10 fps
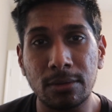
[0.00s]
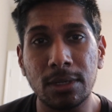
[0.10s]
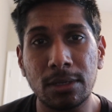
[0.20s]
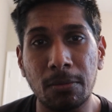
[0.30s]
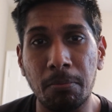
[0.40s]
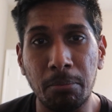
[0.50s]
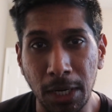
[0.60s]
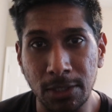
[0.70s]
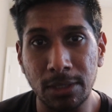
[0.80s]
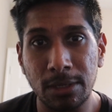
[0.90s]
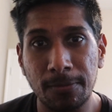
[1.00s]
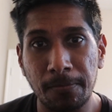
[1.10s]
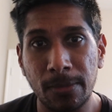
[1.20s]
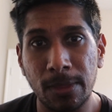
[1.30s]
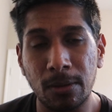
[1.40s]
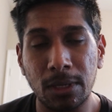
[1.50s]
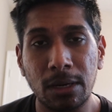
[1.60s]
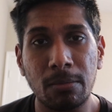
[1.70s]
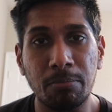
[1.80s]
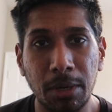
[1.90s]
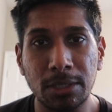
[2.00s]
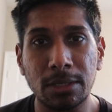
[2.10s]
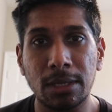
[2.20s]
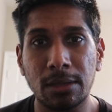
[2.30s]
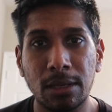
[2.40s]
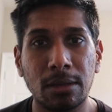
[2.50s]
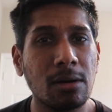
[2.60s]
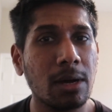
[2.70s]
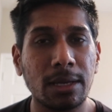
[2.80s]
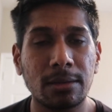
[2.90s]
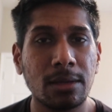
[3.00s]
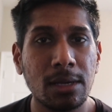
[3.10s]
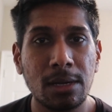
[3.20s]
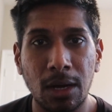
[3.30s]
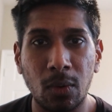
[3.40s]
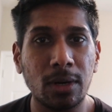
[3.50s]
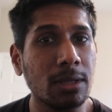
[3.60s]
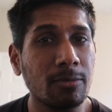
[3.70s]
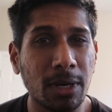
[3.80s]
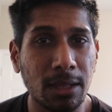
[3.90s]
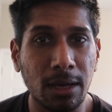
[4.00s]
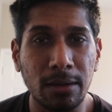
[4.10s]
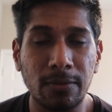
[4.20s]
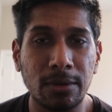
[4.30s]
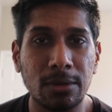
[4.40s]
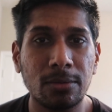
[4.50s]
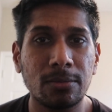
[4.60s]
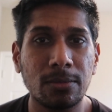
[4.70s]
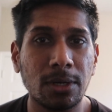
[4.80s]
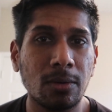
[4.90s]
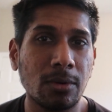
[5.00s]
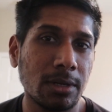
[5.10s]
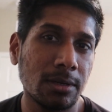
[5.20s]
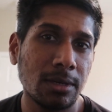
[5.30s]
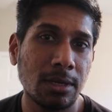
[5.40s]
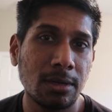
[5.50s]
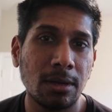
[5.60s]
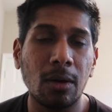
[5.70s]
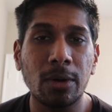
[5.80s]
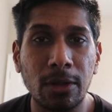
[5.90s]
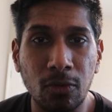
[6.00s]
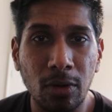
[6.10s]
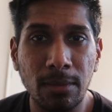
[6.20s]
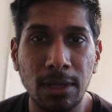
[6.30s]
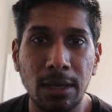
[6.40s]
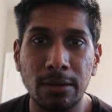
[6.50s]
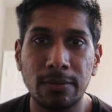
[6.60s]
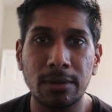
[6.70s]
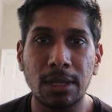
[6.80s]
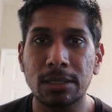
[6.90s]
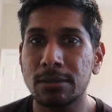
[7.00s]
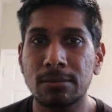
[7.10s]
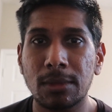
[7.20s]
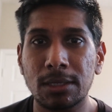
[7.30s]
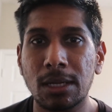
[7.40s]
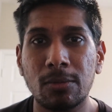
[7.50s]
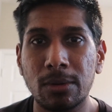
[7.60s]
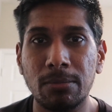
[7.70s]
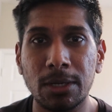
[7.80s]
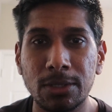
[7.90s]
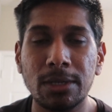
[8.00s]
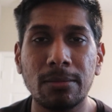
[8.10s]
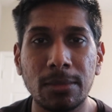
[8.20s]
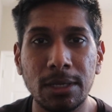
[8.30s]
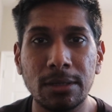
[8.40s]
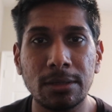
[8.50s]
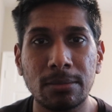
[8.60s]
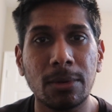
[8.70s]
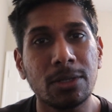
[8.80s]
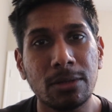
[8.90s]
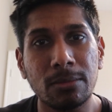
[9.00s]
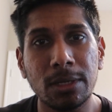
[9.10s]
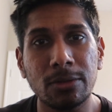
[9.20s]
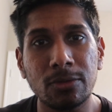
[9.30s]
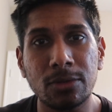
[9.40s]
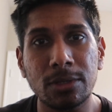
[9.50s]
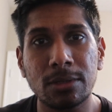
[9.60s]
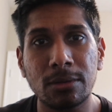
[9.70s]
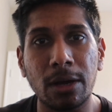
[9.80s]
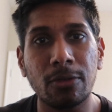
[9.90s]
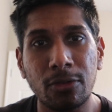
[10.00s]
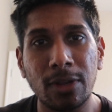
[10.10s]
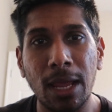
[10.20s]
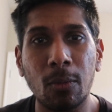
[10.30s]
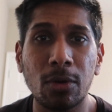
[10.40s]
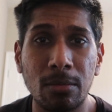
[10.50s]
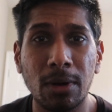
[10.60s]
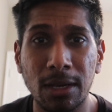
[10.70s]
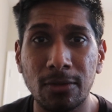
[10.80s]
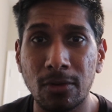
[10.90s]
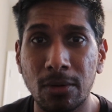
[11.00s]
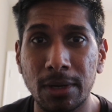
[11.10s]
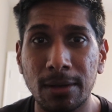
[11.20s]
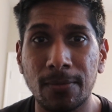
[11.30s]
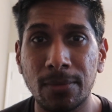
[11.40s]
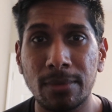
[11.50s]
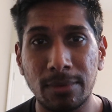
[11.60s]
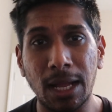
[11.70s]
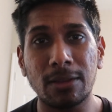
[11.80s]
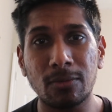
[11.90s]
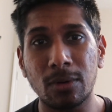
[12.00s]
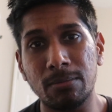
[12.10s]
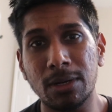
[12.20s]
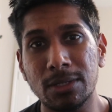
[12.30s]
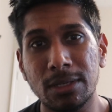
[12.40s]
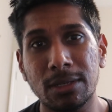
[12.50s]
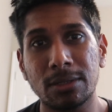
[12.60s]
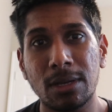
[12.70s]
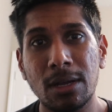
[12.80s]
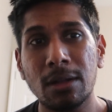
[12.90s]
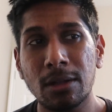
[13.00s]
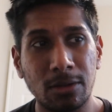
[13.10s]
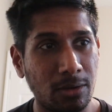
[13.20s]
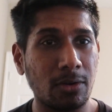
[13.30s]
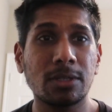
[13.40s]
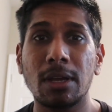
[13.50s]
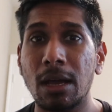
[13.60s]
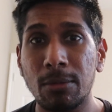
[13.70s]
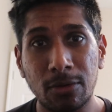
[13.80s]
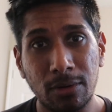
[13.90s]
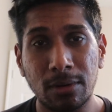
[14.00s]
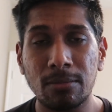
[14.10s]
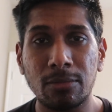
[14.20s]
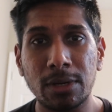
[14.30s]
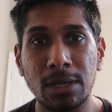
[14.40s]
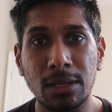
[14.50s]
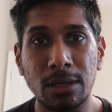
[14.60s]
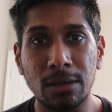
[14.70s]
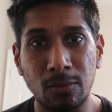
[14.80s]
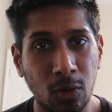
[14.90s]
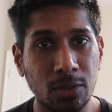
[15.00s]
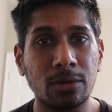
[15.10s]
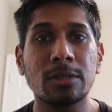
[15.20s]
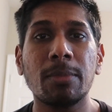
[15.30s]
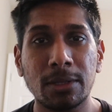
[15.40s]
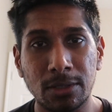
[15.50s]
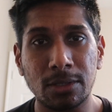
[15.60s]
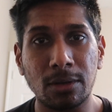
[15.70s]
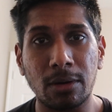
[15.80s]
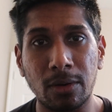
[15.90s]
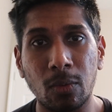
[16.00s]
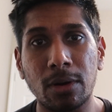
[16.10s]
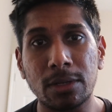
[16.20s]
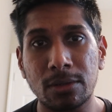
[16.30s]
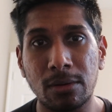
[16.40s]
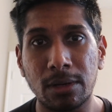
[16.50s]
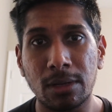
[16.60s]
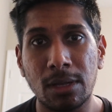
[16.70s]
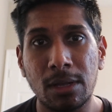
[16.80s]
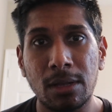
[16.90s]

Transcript: You need to budget. When they hear budget, they think, oh, I. I want to live my life. I don't. I don't want to. I want to enjoy my life, and that's that's not what budgeting means. Budgeting means you just understand where your money is going. That's what budget is. You understand how much you're bringing in, what your expenses are, and where it's going.